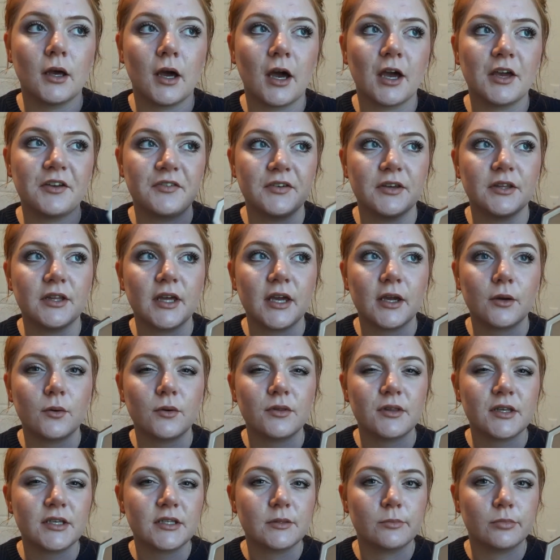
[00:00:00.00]
I feel like
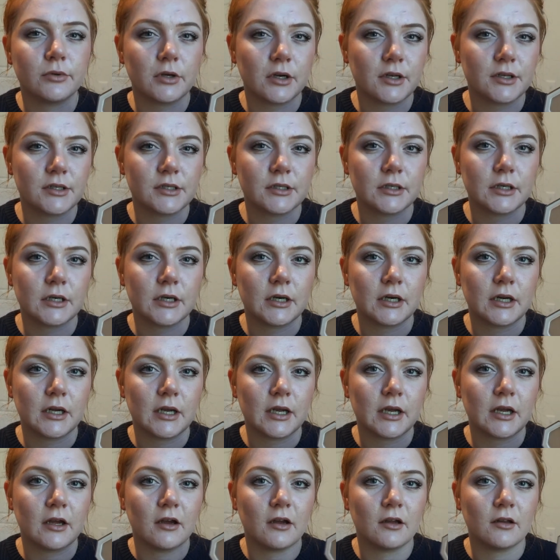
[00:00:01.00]
with this bronzer,
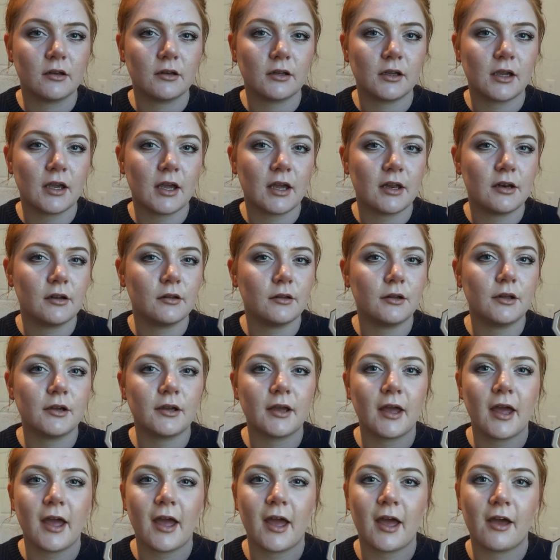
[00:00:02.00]
it can
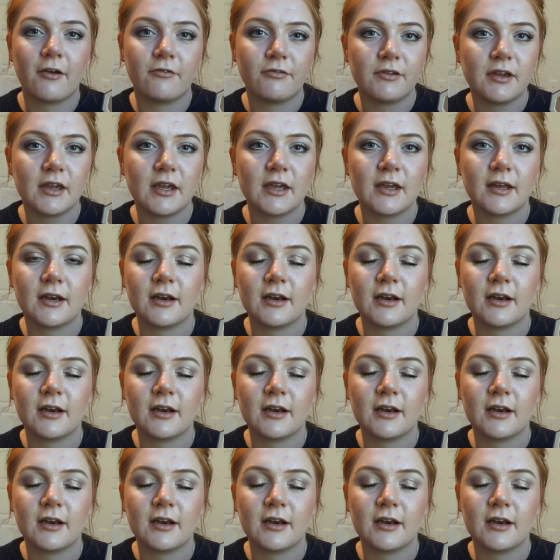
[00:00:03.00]
look heavy,